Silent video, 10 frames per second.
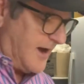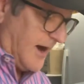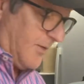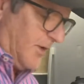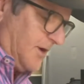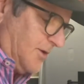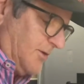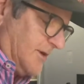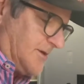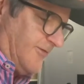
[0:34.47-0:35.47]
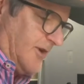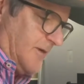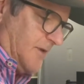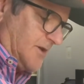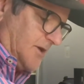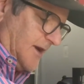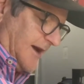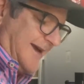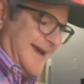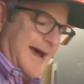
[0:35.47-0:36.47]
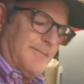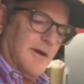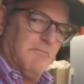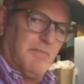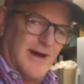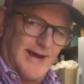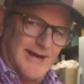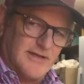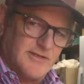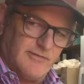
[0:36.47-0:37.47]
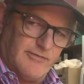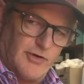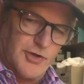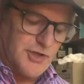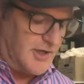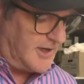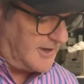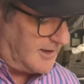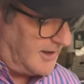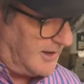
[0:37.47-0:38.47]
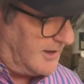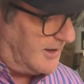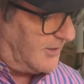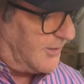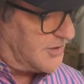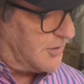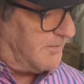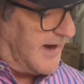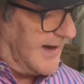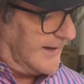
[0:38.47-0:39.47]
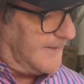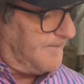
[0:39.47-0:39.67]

I want to do this very much like Captain Pike's version in the original pilot.